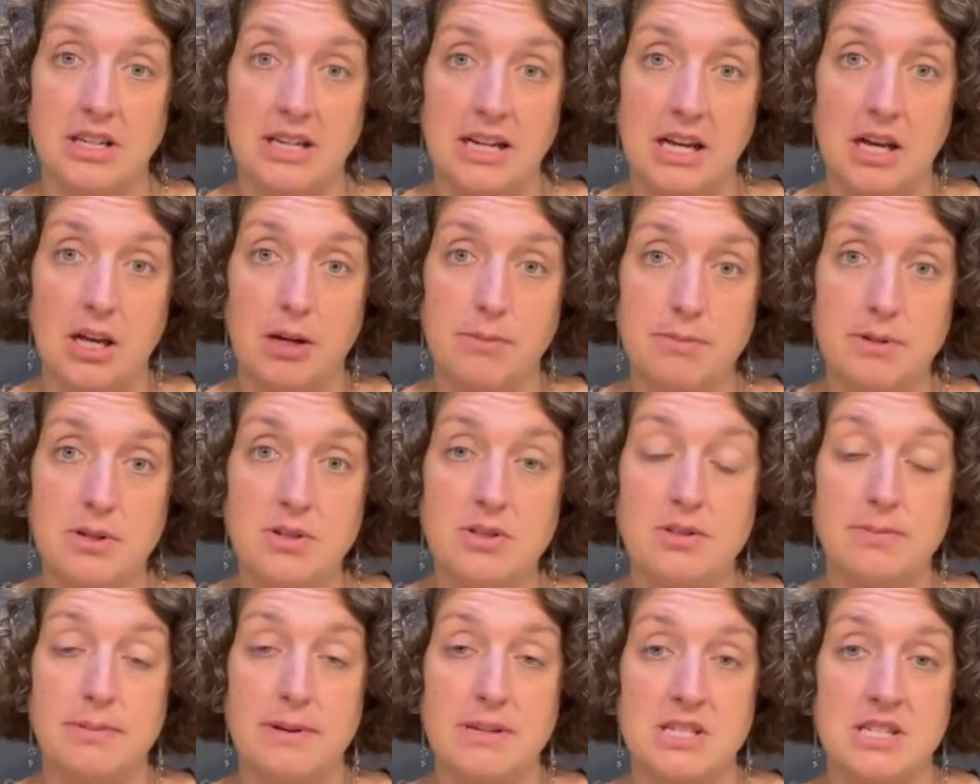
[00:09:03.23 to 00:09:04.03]
to help you,
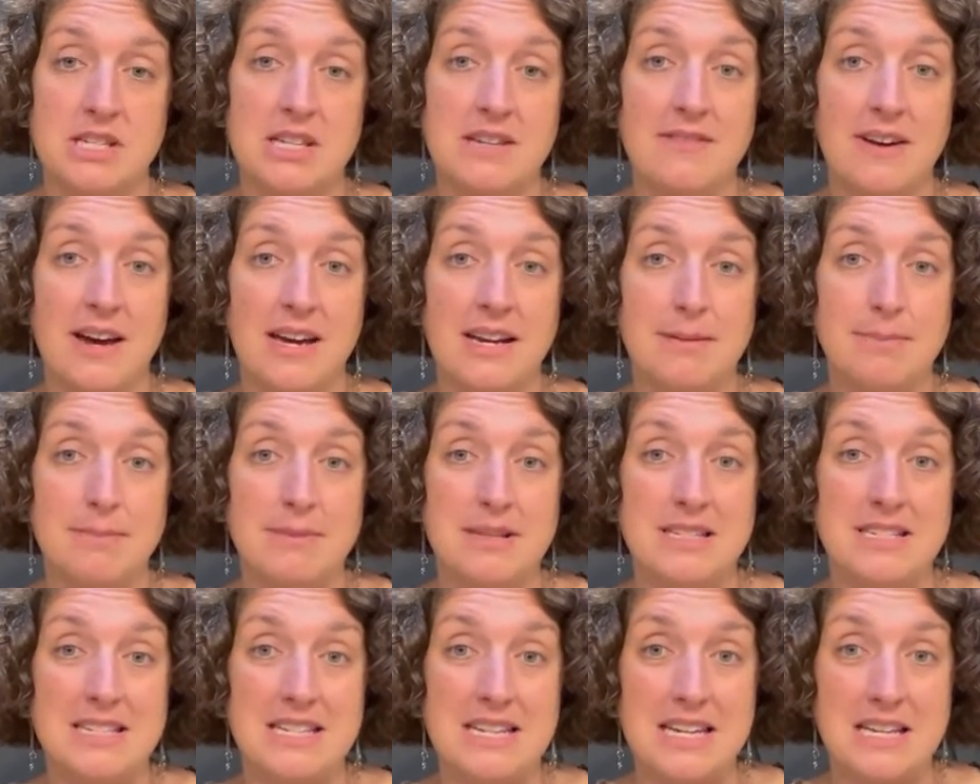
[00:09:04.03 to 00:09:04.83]
especially
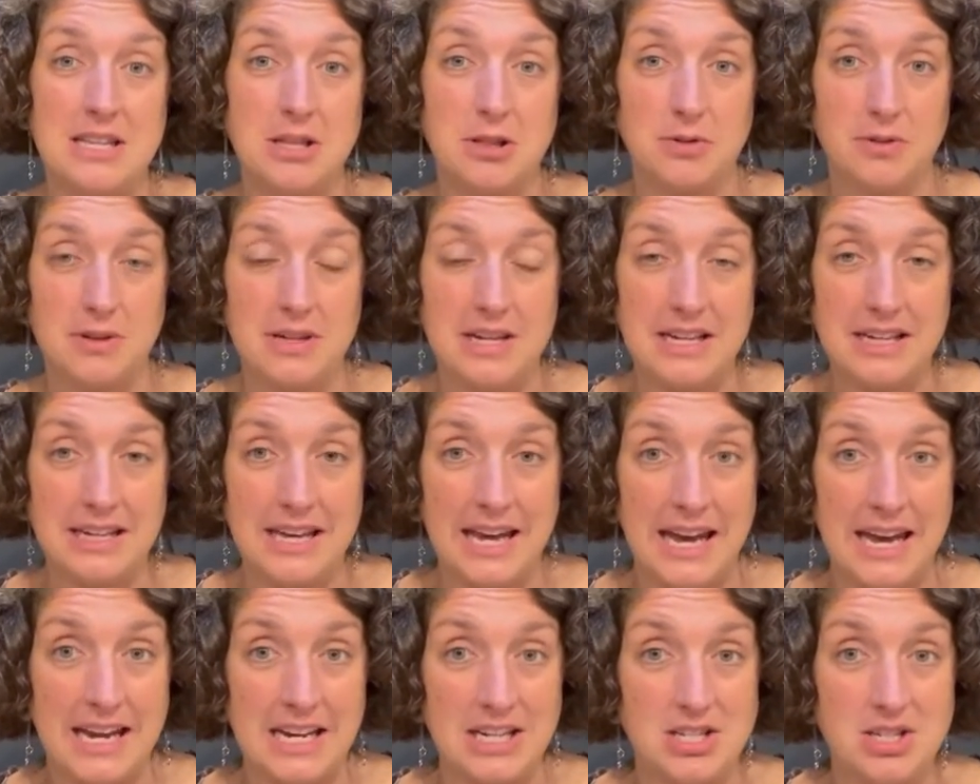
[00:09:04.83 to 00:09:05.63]
vitamin D3,
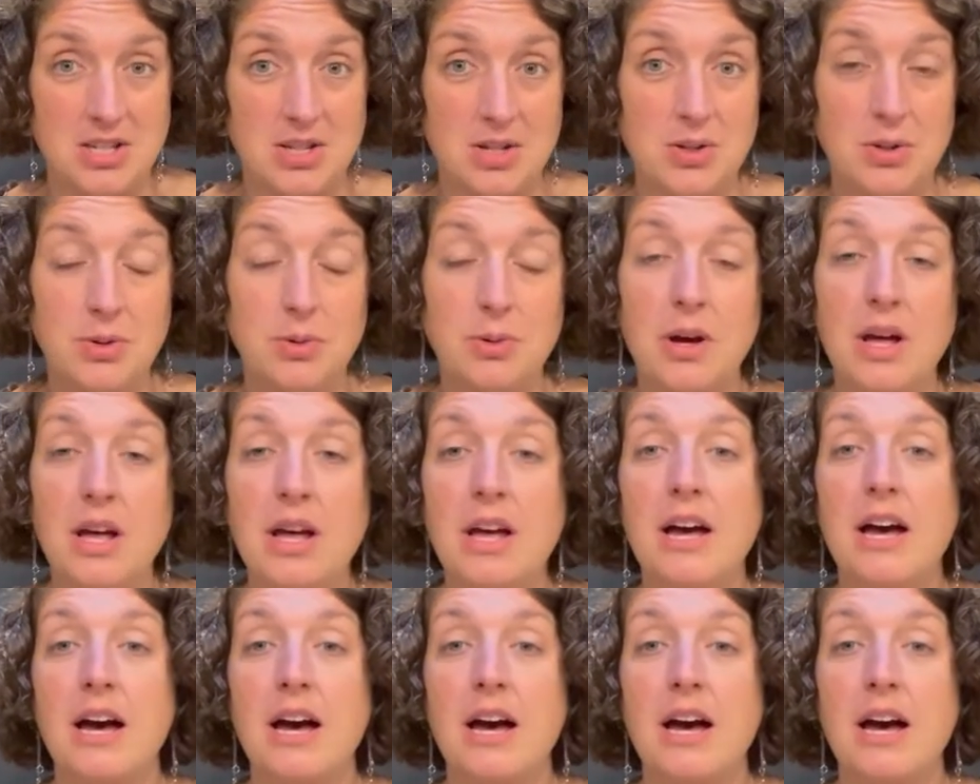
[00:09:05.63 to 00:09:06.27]
K2.